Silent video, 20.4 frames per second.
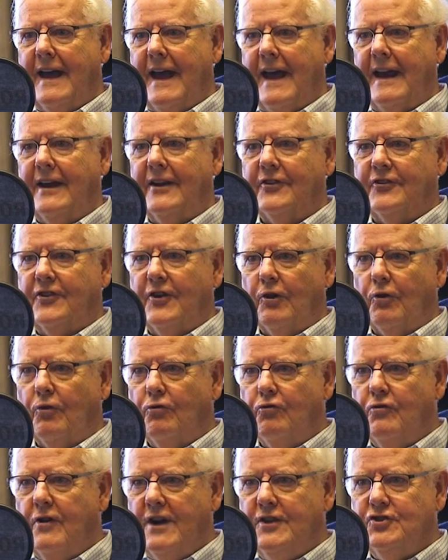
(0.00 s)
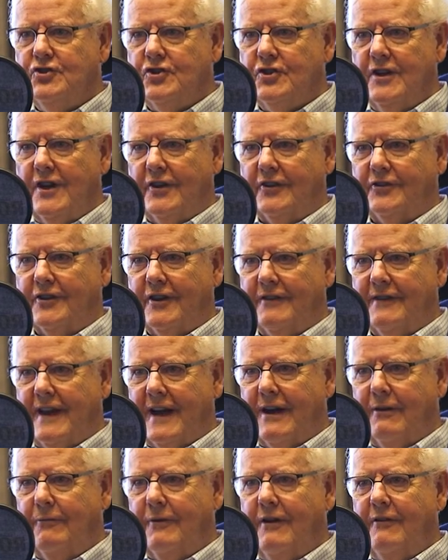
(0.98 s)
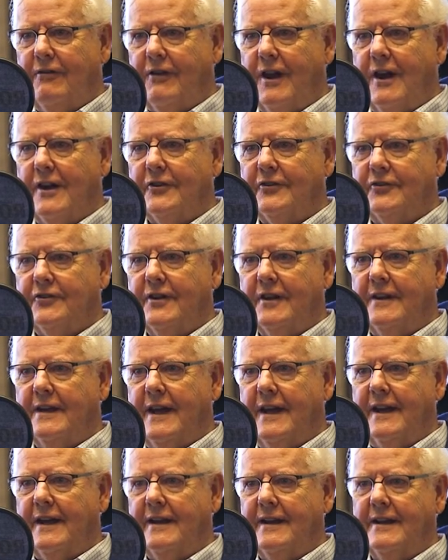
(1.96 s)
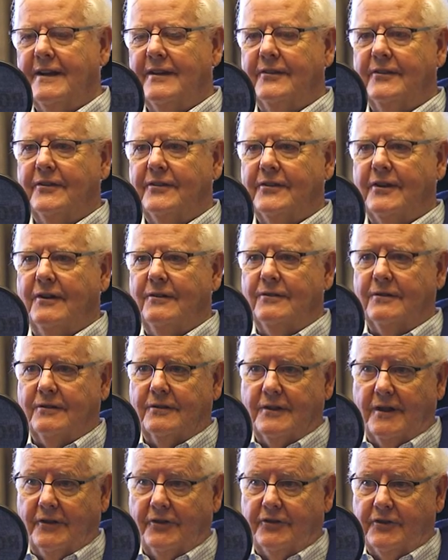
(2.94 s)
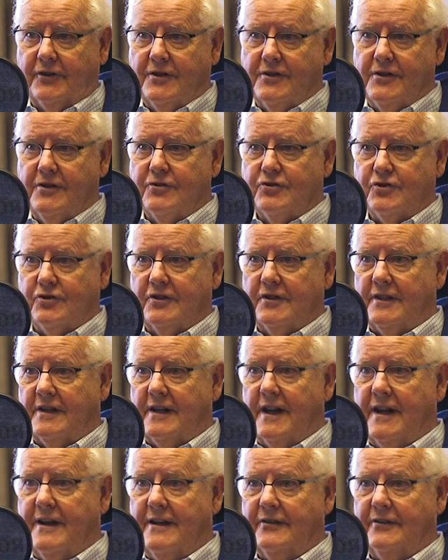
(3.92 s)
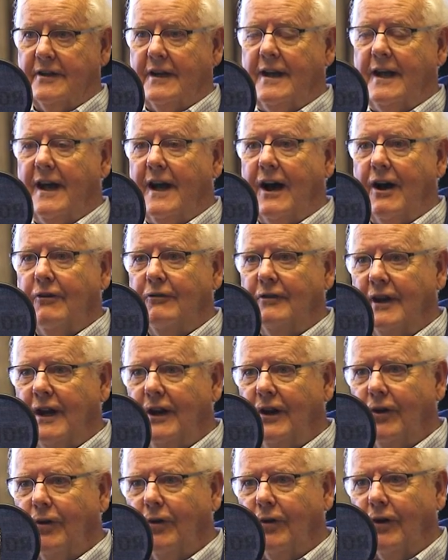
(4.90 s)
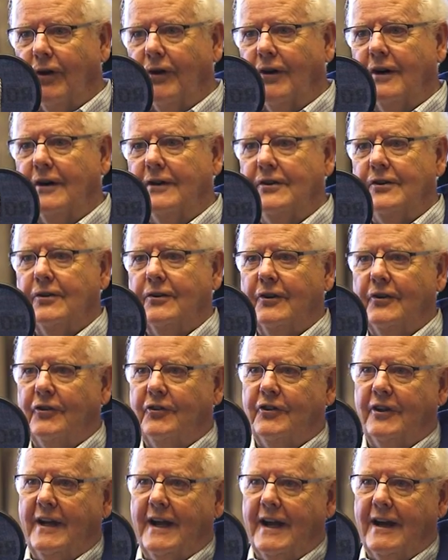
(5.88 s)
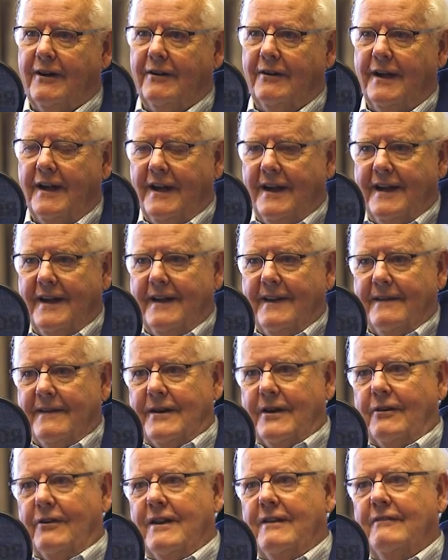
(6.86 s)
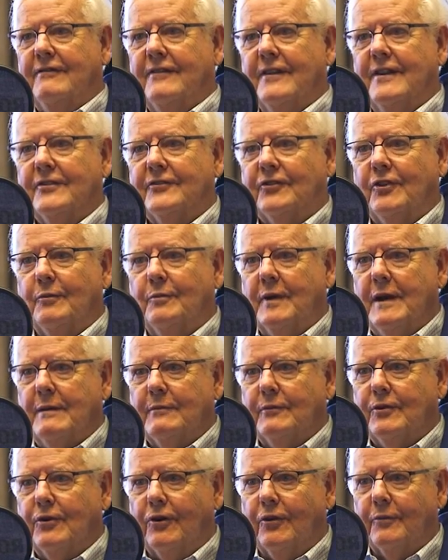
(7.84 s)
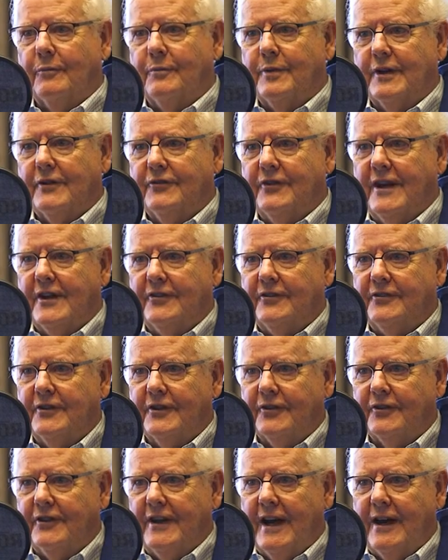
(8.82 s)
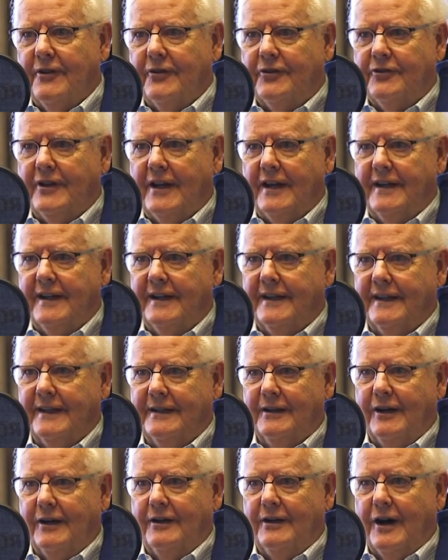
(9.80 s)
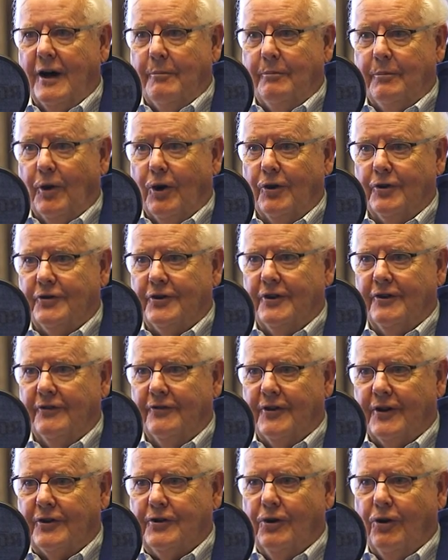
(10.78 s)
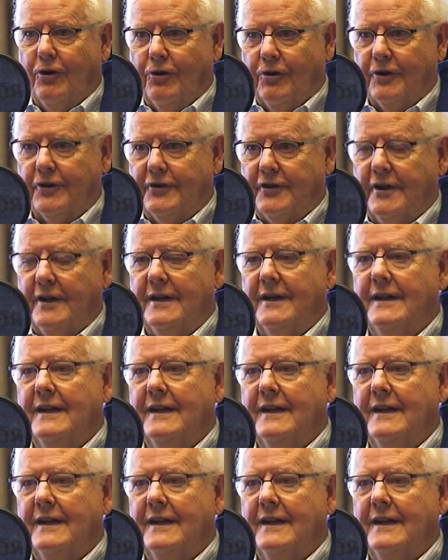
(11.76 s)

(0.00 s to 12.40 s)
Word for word: And it's the richness of that we've lost today. So constitution today is only law. And you can see how, you know, even the Supreme Court protesters now saying, abort the court.